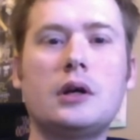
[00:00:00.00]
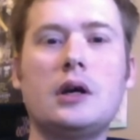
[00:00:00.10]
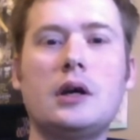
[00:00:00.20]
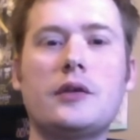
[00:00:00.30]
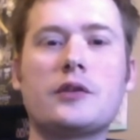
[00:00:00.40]

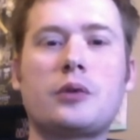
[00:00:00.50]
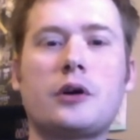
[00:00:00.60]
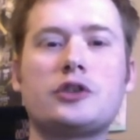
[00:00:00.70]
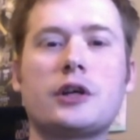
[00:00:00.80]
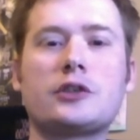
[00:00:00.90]
This
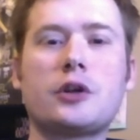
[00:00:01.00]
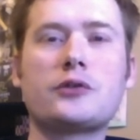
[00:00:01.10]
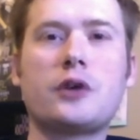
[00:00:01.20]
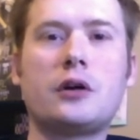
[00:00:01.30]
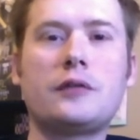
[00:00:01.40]
project shows
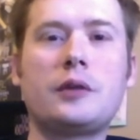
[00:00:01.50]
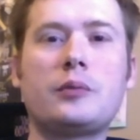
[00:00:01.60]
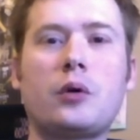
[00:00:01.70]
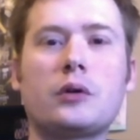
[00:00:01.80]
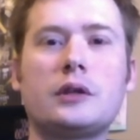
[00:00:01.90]
all of the
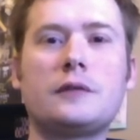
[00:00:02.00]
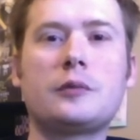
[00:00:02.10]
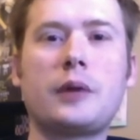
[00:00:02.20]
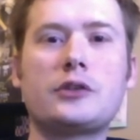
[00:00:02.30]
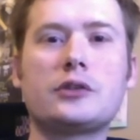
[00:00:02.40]
important
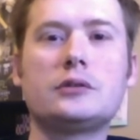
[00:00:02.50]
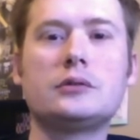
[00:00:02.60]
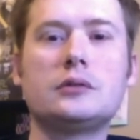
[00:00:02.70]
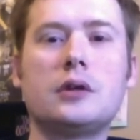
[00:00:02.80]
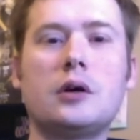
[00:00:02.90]
information:
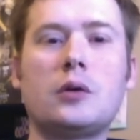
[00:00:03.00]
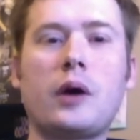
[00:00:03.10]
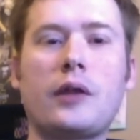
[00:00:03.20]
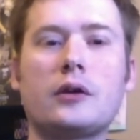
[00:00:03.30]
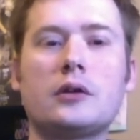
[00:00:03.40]

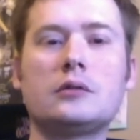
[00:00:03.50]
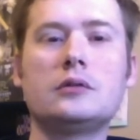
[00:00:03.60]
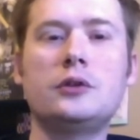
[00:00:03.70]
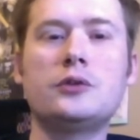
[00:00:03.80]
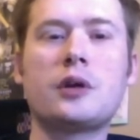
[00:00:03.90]
weather,
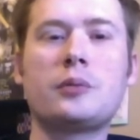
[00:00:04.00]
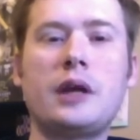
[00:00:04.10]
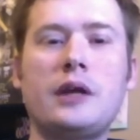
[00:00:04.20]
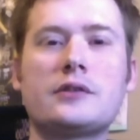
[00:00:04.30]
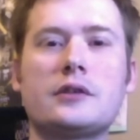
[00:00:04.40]
news
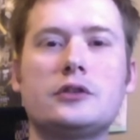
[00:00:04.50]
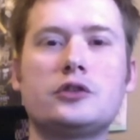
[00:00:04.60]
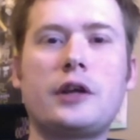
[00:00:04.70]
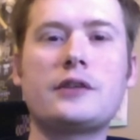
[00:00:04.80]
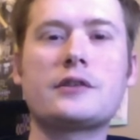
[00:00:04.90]
updates,
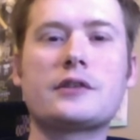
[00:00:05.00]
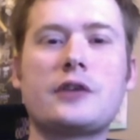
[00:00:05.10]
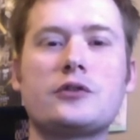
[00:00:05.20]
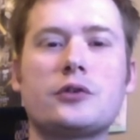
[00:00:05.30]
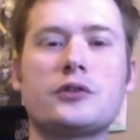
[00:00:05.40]
transit
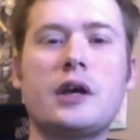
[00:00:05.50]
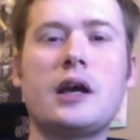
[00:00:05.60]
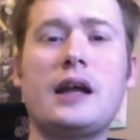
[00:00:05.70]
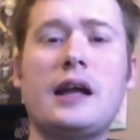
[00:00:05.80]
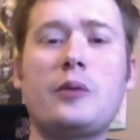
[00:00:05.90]
schedules,
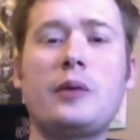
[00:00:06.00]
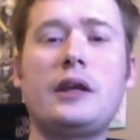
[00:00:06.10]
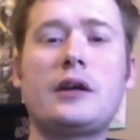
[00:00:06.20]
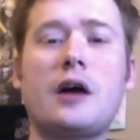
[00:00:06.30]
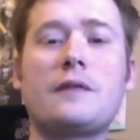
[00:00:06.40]
and how many
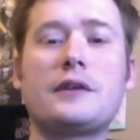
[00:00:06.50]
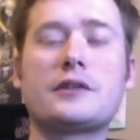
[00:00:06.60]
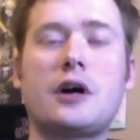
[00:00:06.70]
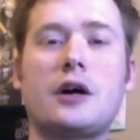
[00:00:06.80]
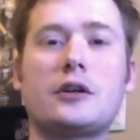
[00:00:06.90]
coffees
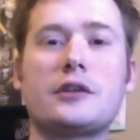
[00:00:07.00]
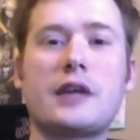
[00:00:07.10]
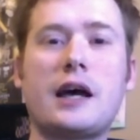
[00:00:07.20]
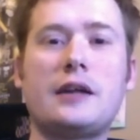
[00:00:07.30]
Connor has had.